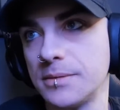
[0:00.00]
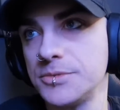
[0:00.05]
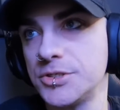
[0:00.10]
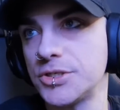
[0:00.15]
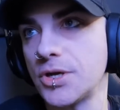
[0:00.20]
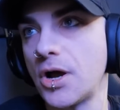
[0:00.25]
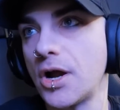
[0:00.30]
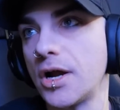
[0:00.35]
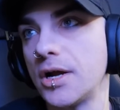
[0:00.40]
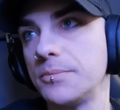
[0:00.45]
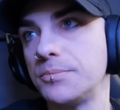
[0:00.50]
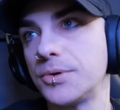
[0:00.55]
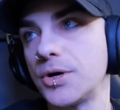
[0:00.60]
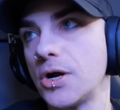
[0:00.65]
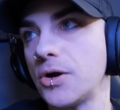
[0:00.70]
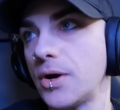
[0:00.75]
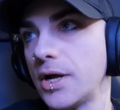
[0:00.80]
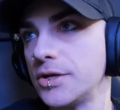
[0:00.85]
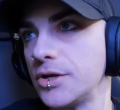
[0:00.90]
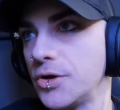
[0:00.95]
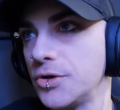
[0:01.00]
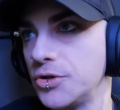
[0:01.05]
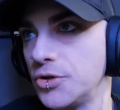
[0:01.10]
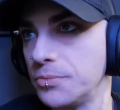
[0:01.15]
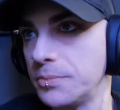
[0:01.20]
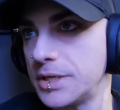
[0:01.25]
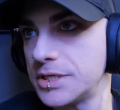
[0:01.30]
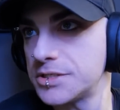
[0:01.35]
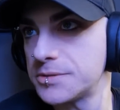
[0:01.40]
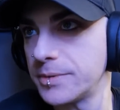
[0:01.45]
I'm sorry, bro. I know
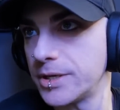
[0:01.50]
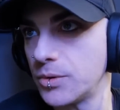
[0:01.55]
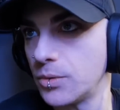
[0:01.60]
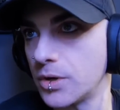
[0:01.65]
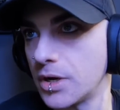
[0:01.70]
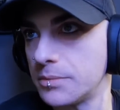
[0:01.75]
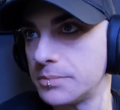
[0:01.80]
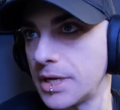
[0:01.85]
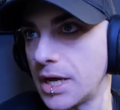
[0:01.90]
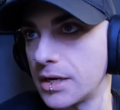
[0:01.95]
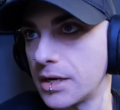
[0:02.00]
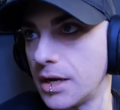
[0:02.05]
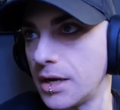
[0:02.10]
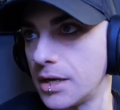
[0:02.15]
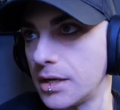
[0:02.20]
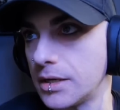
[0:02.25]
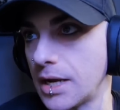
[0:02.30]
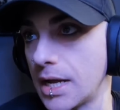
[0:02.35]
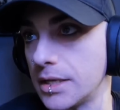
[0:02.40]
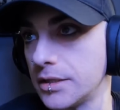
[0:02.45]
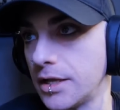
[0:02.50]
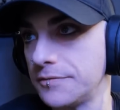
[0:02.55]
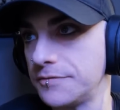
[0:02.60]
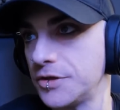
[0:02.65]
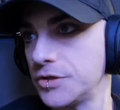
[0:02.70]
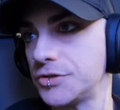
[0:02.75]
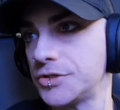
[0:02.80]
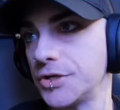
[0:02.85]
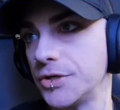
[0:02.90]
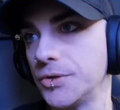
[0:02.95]
you miss me when I'm not on. I
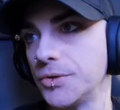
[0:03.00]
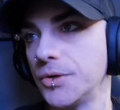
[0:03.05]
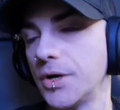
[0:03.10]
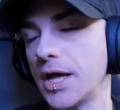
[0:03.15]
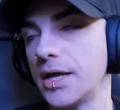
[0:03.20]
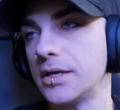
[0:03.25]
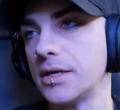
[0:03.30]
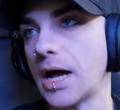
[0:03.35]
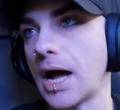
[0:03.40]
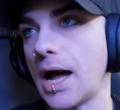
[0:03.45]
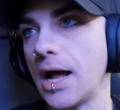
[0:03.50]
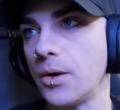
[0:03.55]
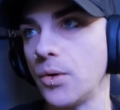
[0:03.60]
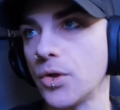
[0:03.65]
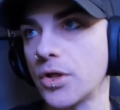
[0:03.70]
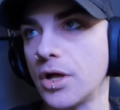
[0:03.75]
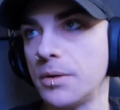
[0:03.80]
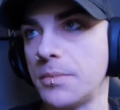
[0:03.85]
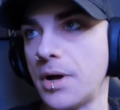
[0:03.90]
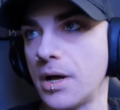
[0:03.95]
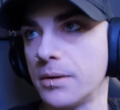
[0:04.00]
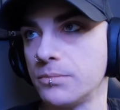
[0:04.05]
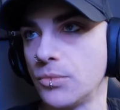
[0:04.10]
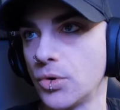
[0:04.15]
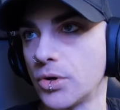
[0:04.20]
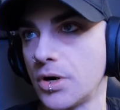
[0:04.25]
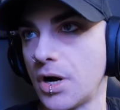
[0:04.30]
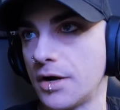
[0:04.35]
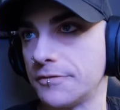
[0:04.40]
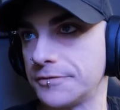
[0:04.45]
love you too, and I will come on
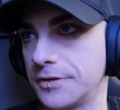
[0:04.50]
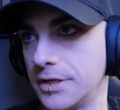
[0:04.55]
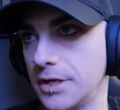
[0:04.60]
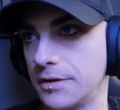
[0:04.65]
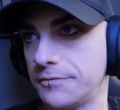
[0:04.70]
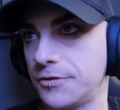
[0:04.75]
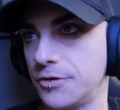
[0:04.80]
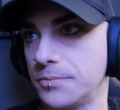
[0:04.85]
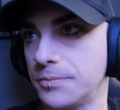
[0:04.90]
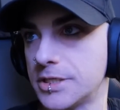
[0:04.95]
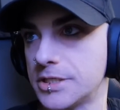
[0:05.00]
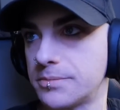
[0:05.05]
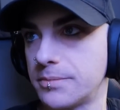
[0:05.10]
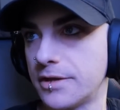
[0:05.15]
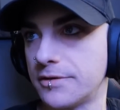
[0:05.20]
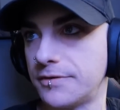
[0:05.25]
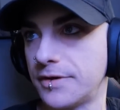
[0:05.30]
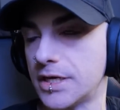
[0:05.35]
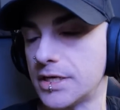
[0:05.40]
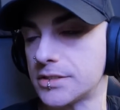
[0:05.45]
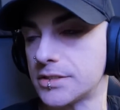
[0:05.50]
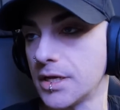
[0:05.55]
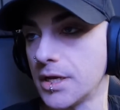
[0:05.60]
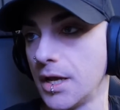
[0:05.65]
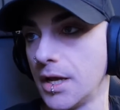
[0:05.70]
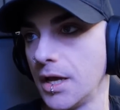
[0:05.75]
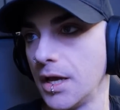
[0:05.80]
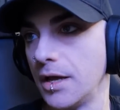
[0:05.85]
more often if you miss my face.